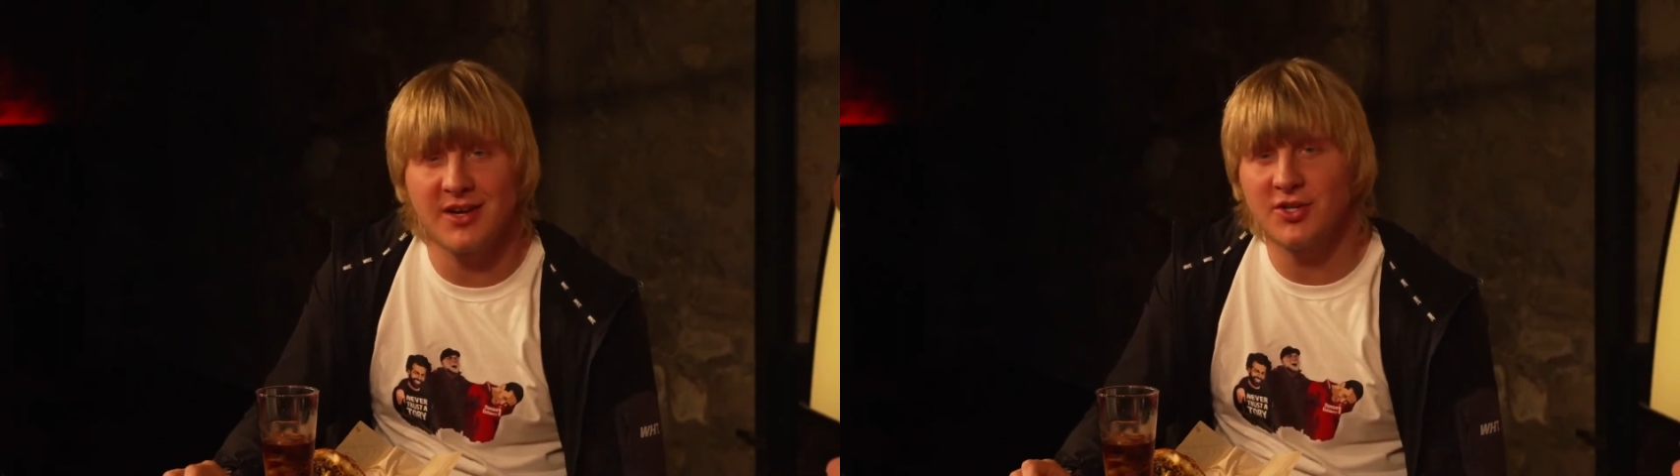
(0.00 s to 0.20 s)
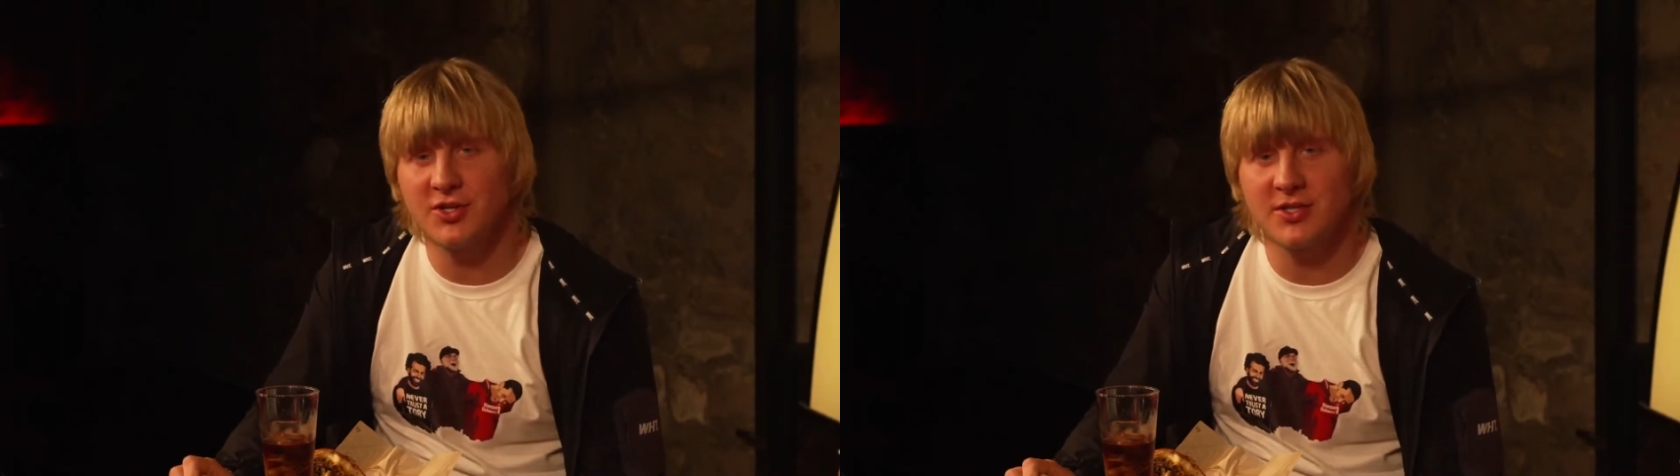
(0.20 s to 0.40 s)

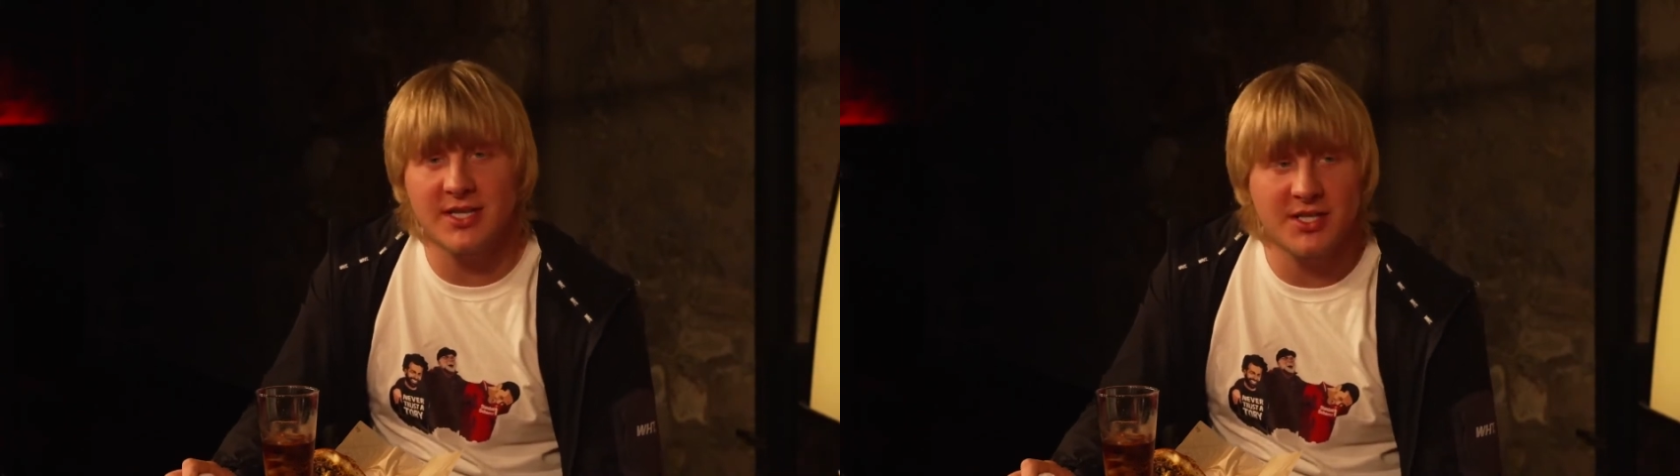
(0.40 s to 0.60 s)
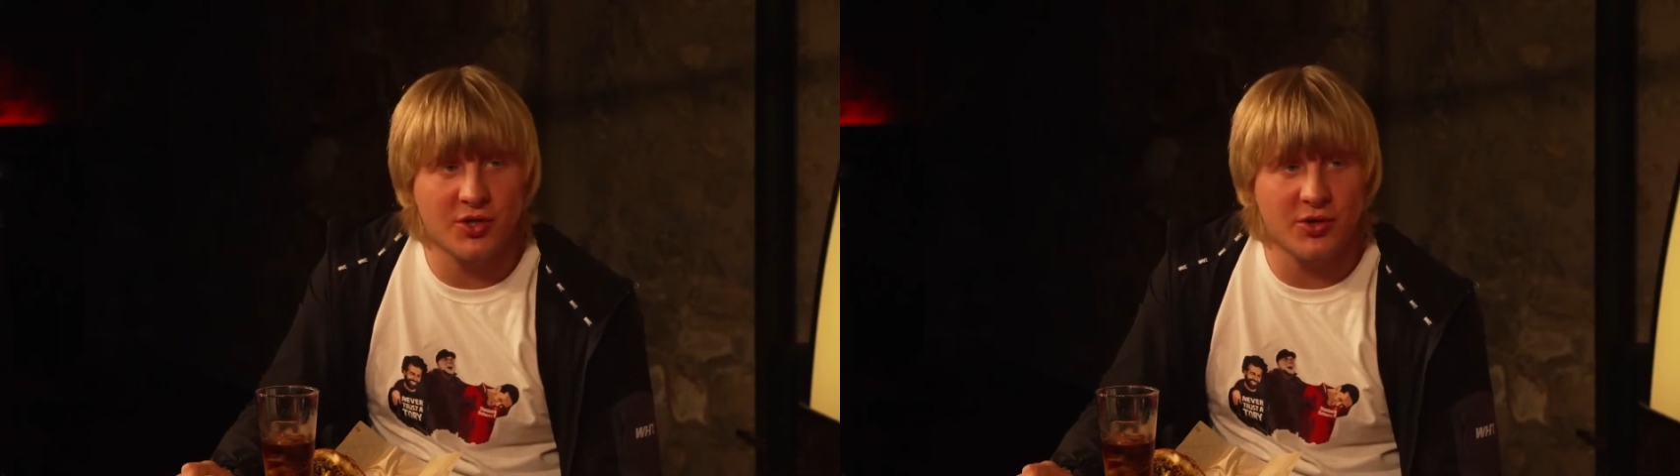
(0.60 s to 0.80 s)
I should
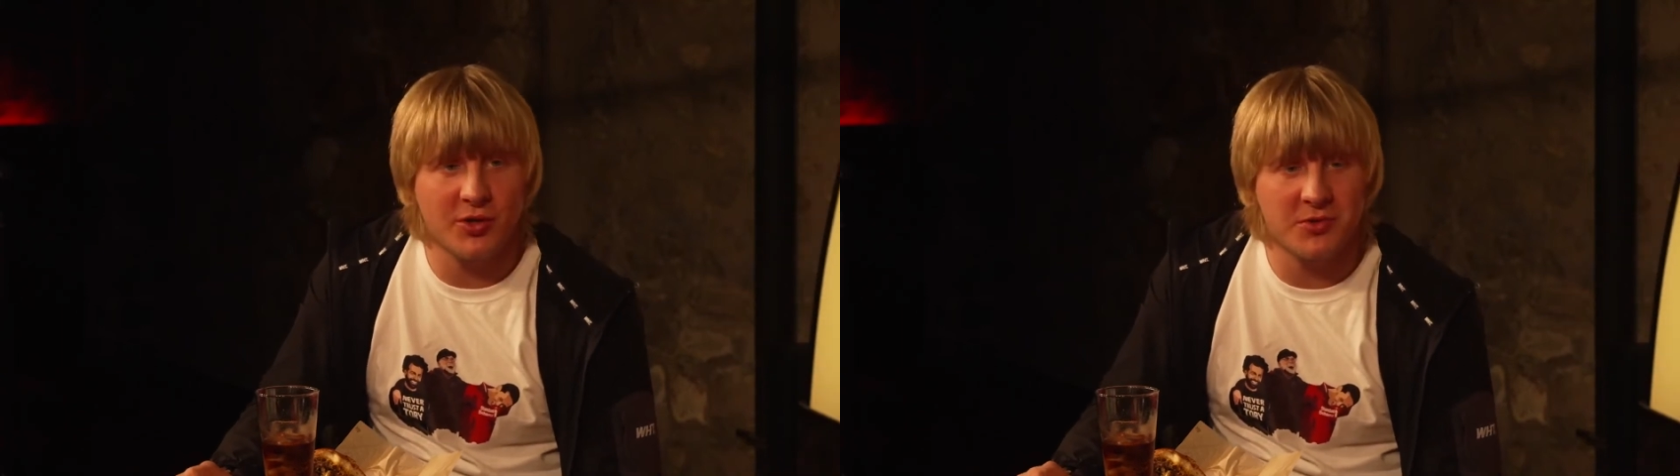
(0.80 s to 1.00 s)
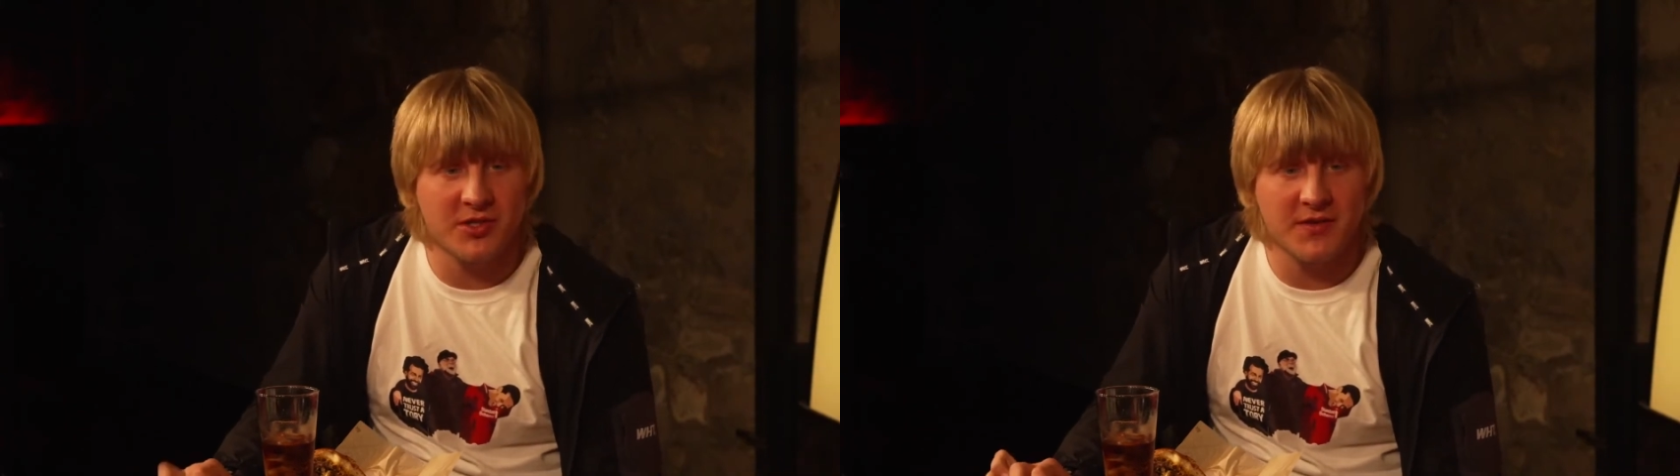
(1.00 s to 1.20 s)
take short
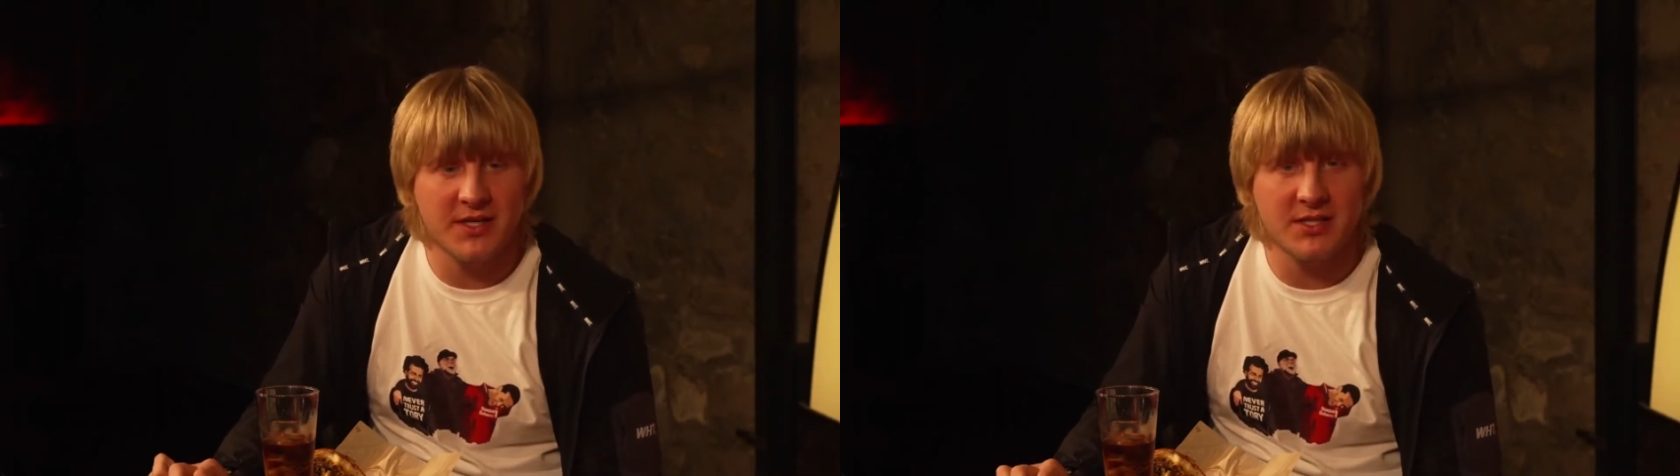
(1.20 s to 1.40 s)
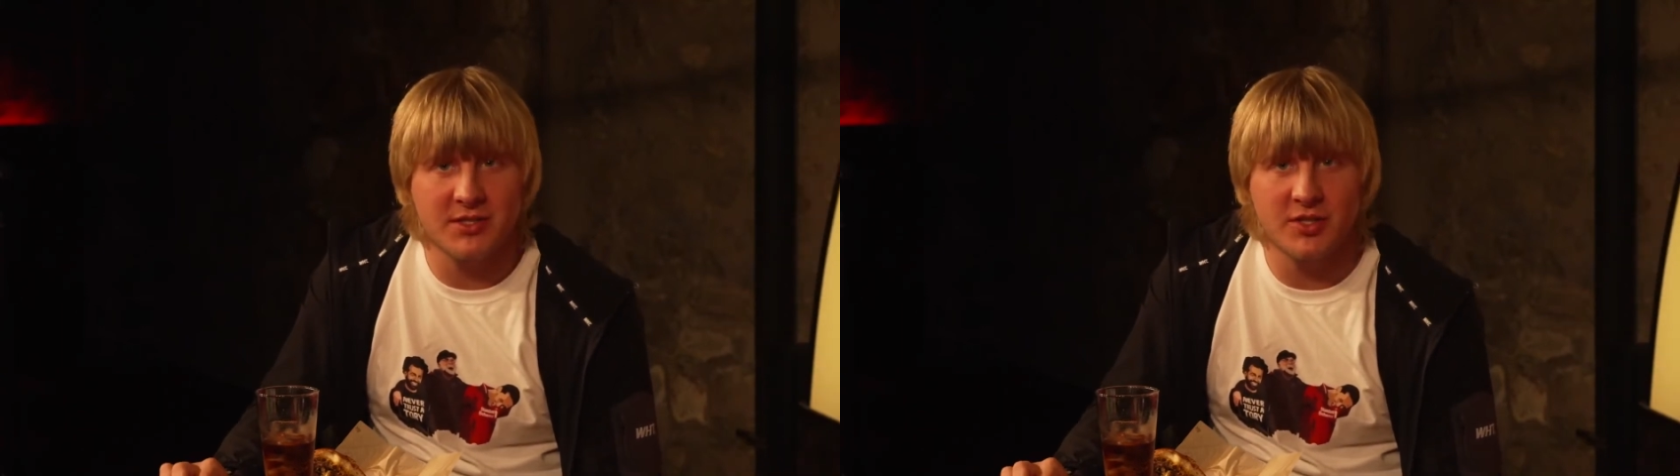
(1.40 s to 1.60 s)
notice fights.